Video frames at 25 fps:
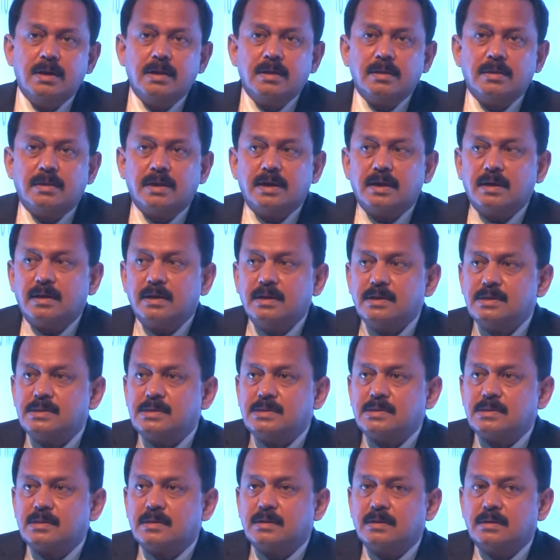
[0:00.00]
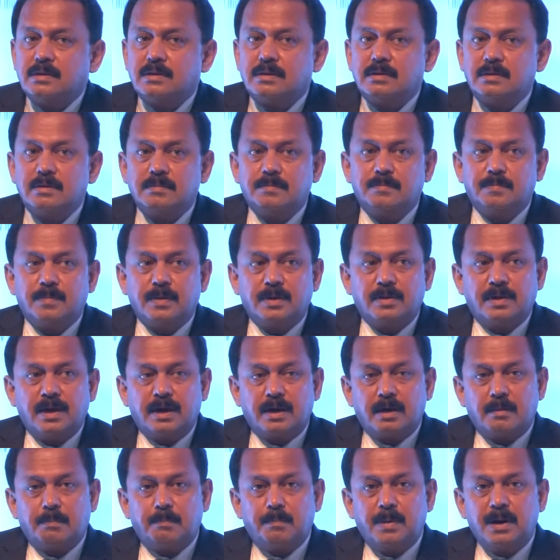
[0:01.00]
there is, uh, there
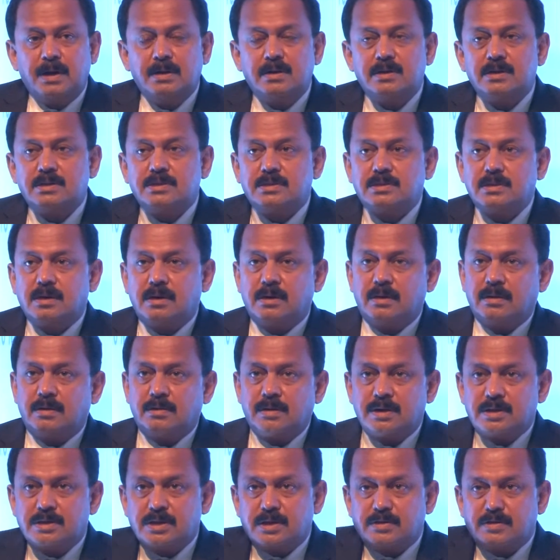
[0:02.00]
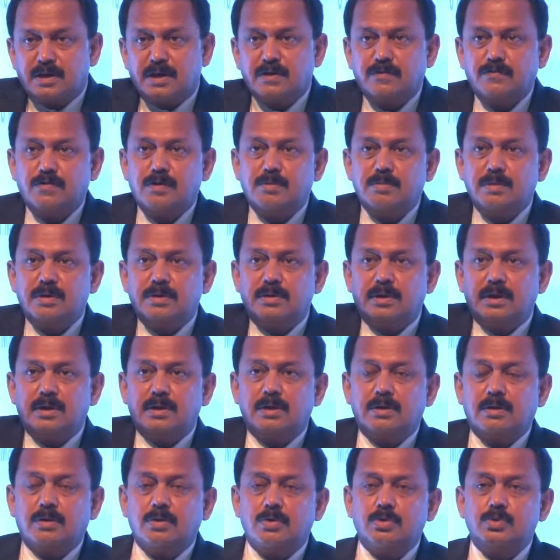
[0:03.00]
are pillars, uh, there is a transformer, then
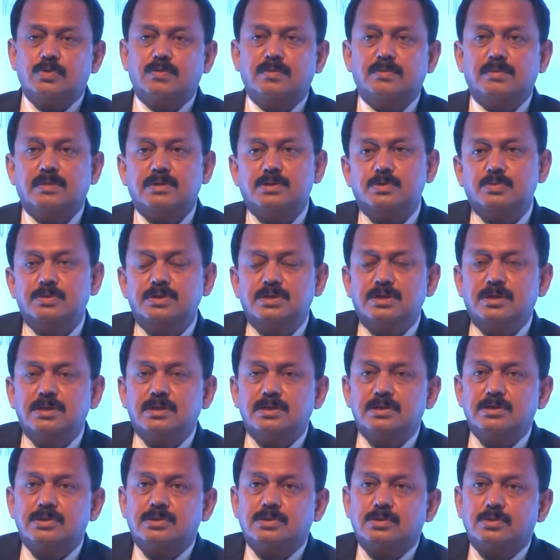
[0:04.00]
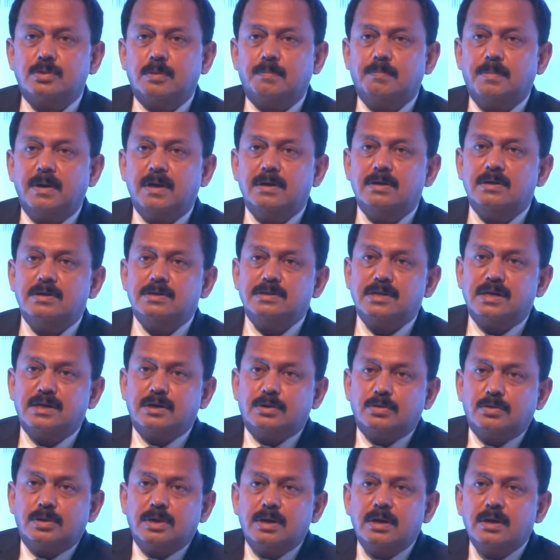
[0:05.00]
it goes from the switch gears to the pillars and
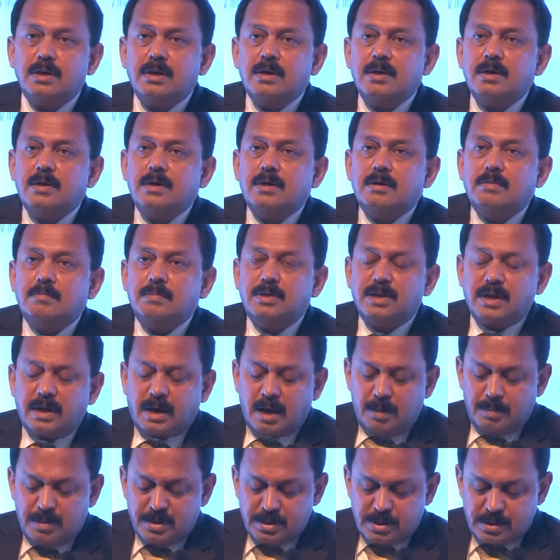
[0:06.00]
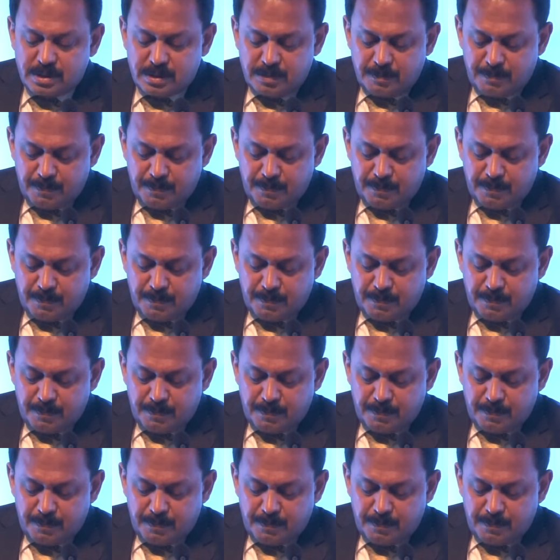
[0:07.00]
to the meter cabins.